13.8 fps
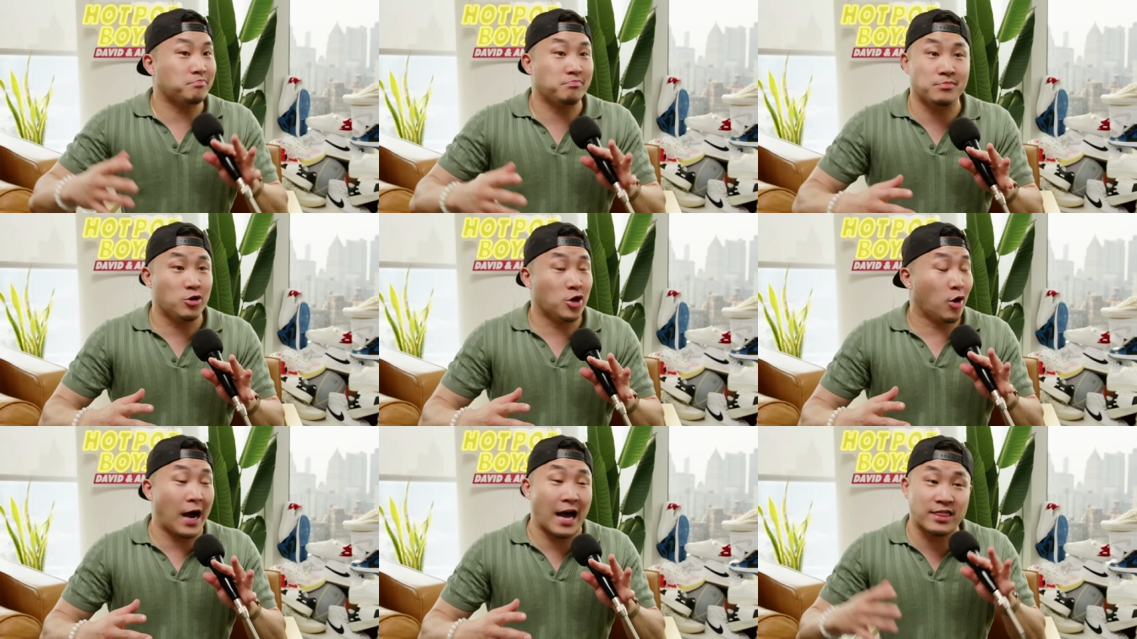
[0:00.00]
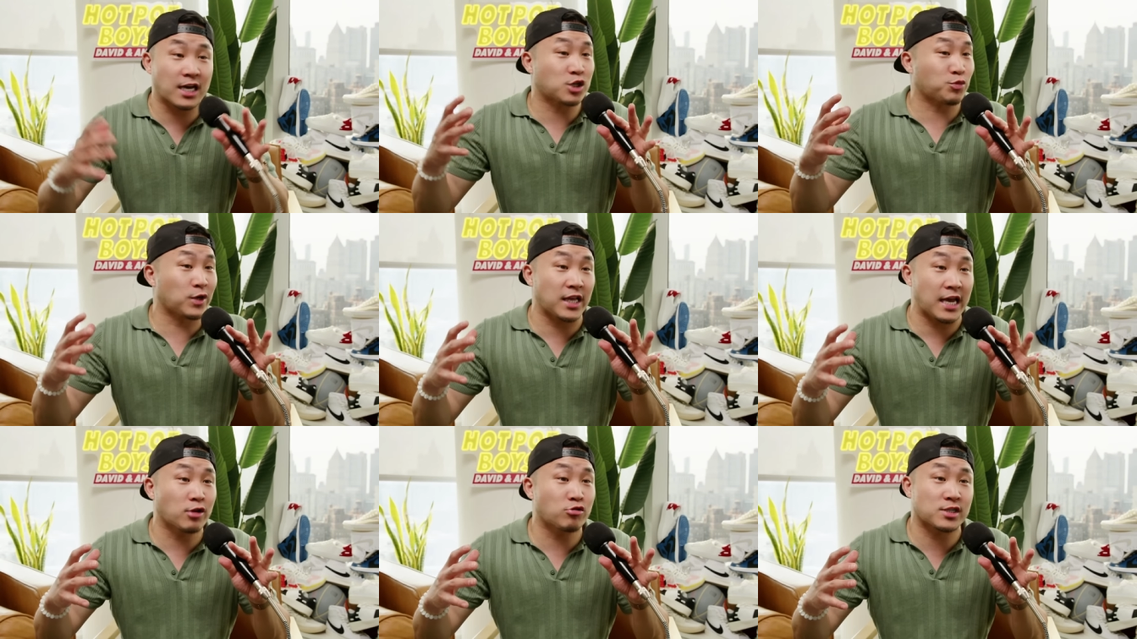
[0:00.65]
You know, I think it's
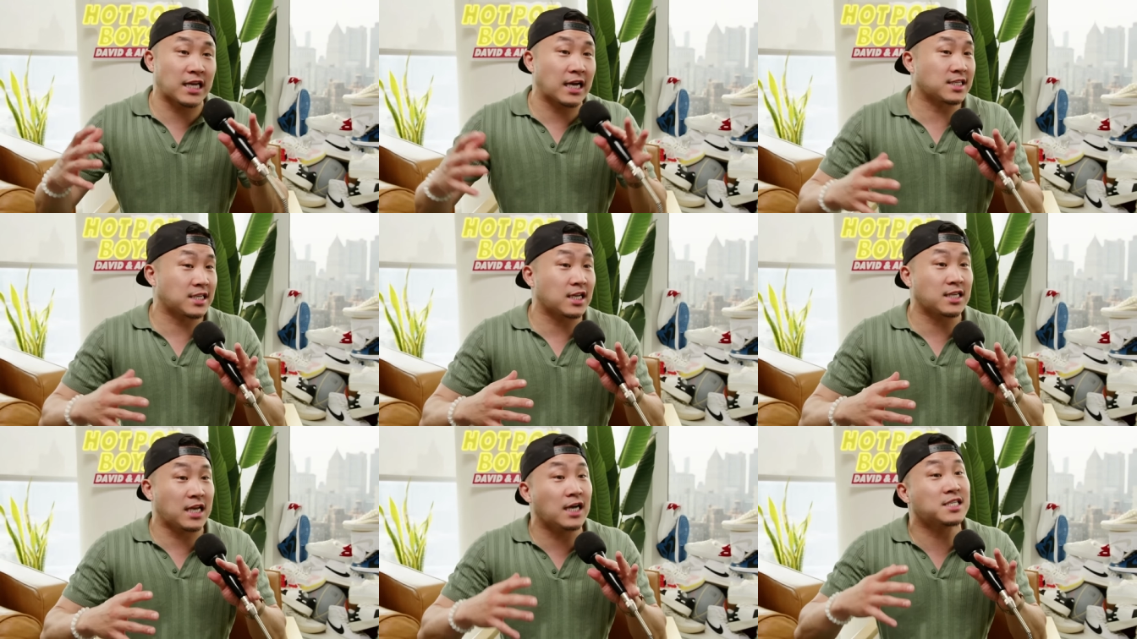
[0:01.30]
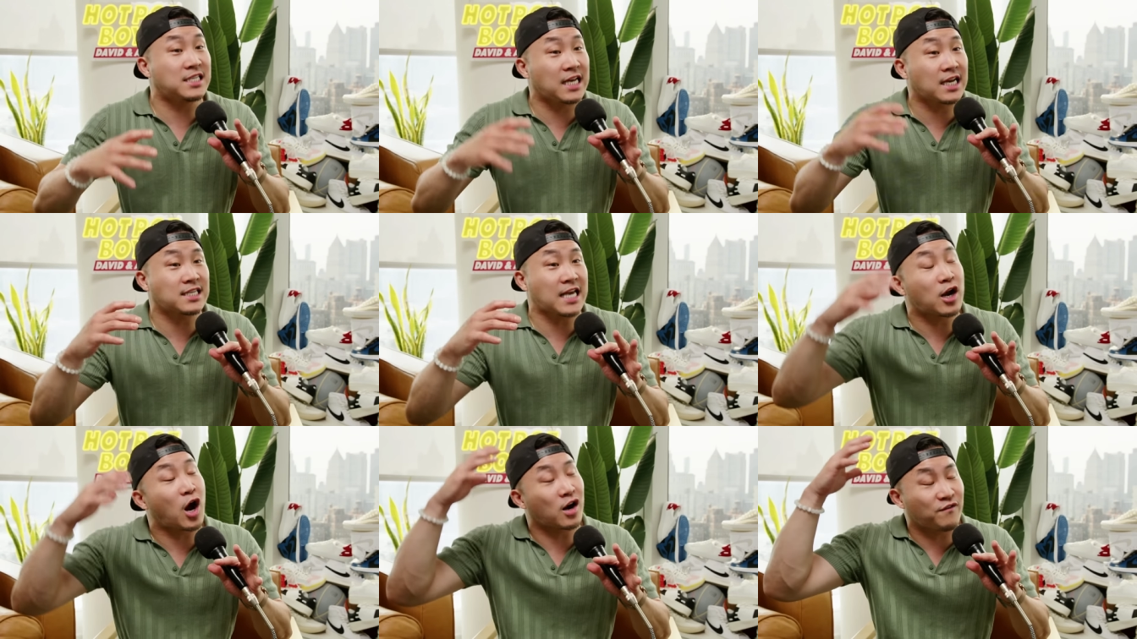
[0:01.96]
really interesting because it does
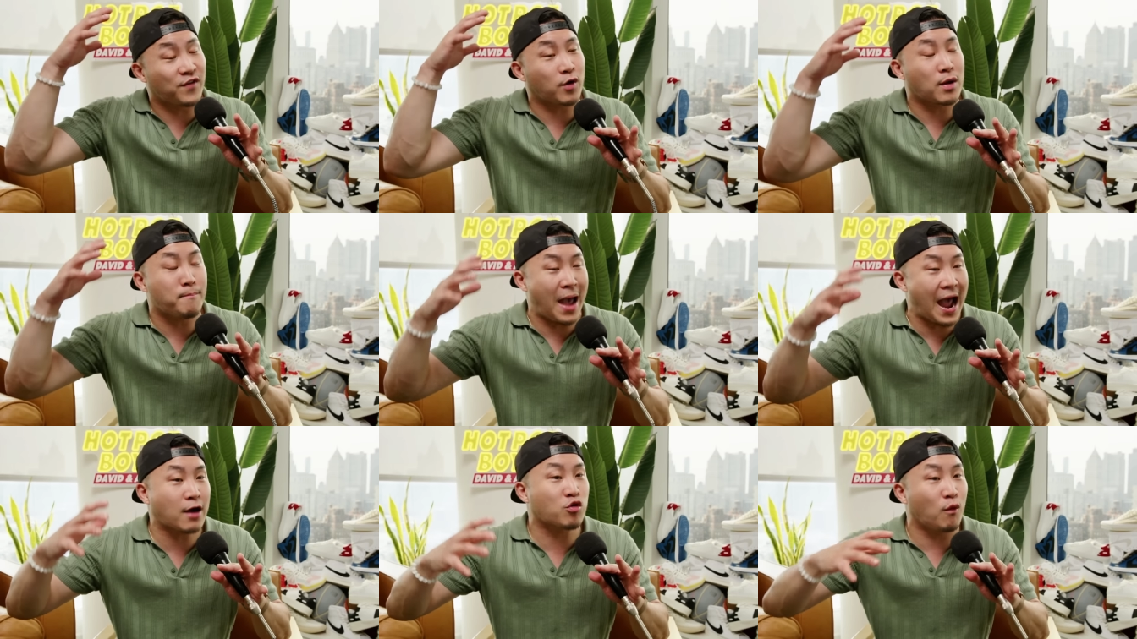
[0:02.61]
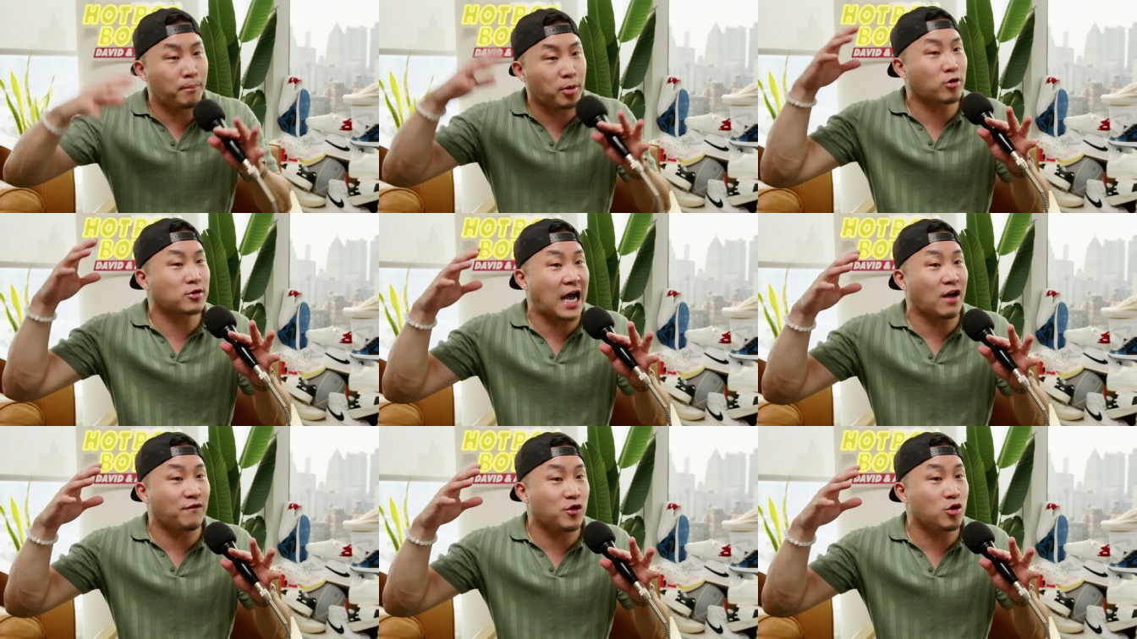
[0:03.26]
dictate on a very macro bird's
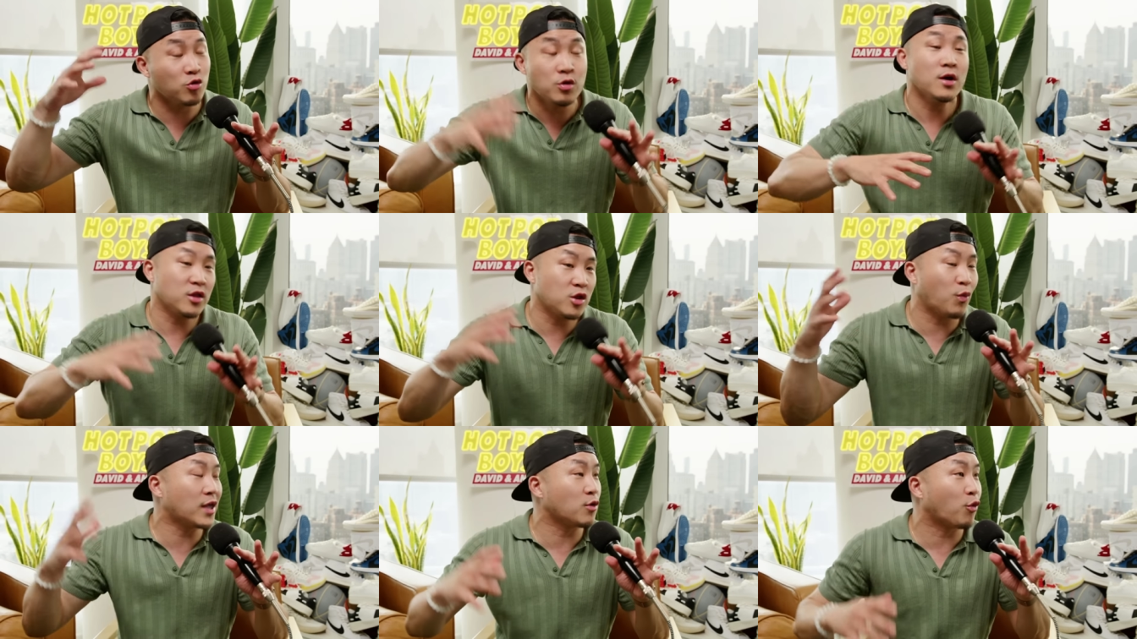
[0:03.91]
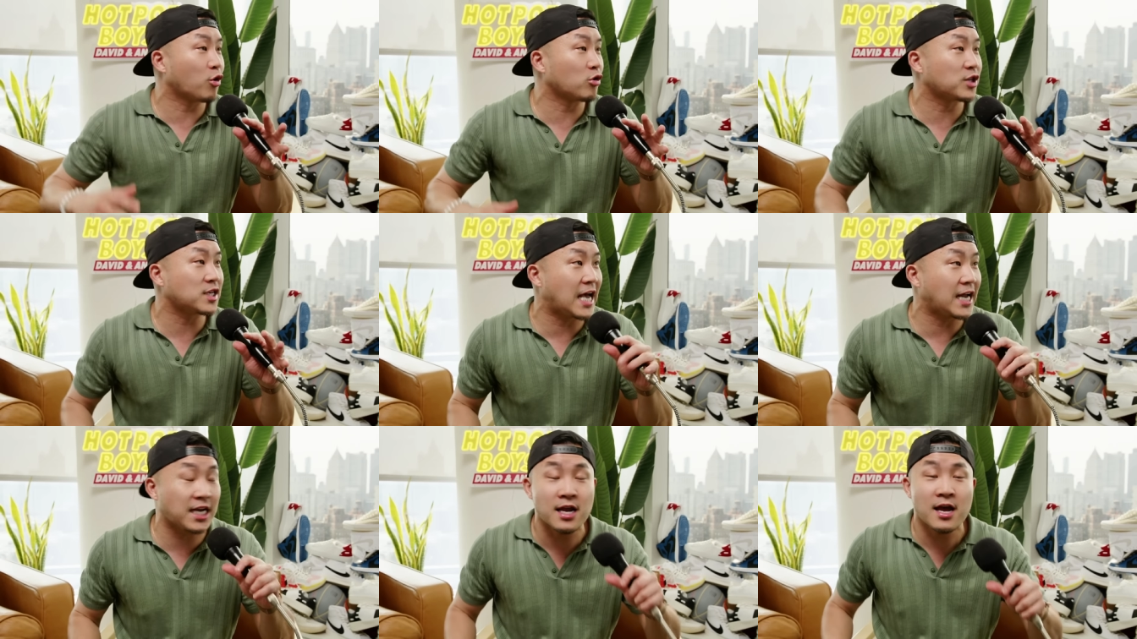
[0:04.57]
eye view the way the world is
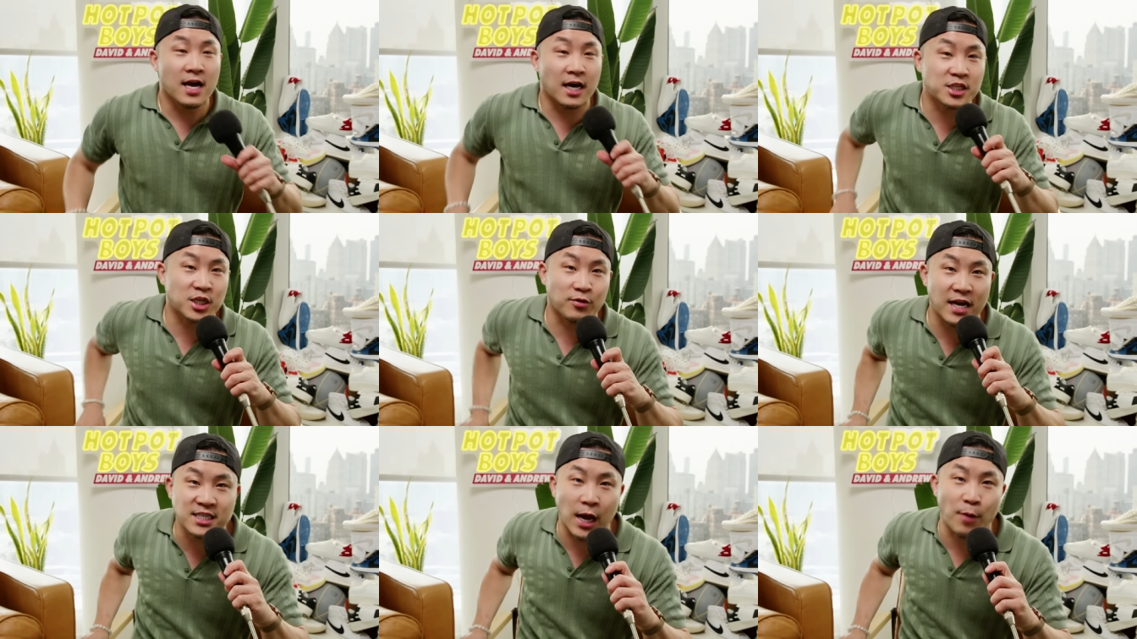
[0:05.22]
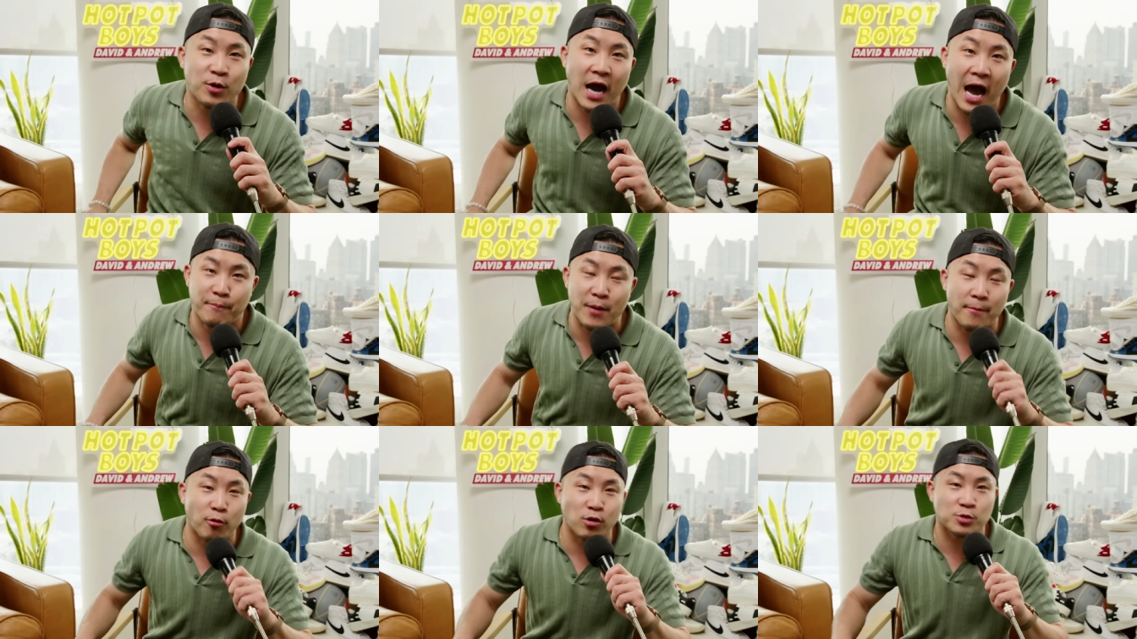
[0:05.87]
headed. Until next time, we're the Hot
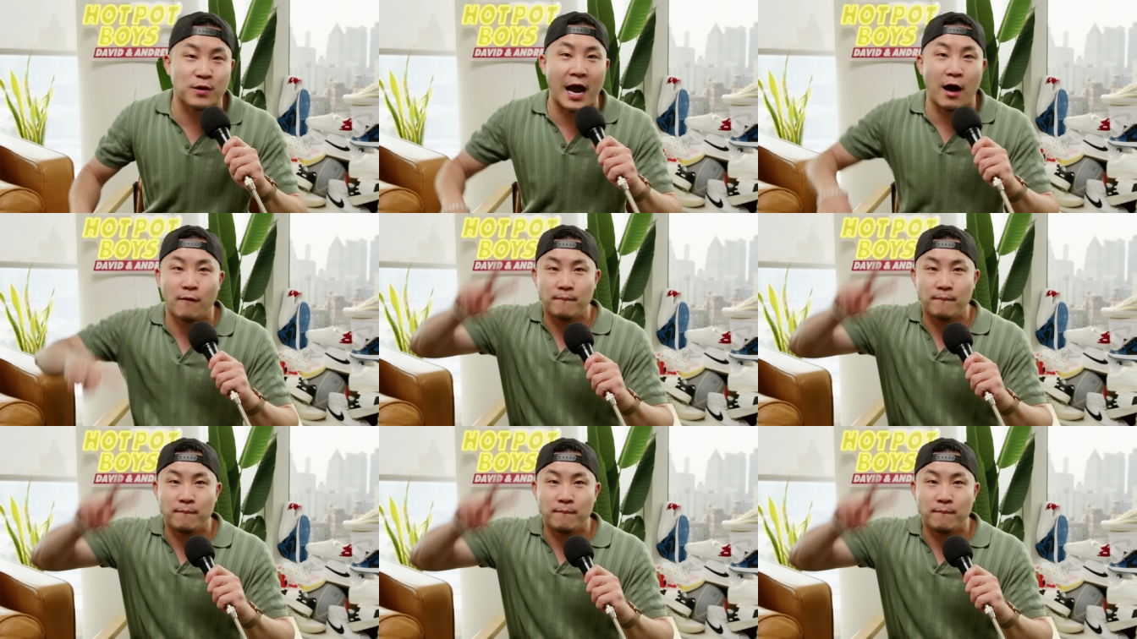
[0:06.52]
Pot Boys. We out.